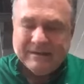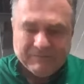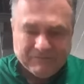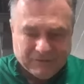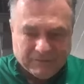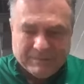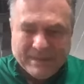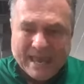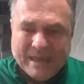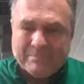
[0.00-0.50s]

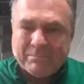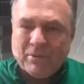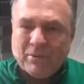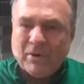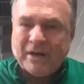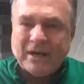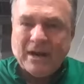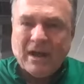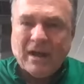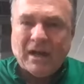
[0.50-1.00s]
From that
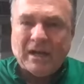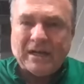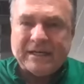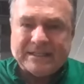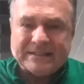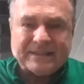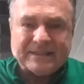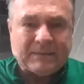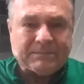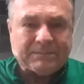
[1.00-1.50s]
point on,
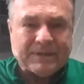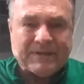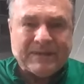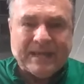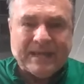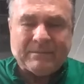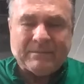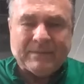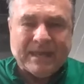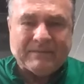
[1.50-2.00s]
it's up to them.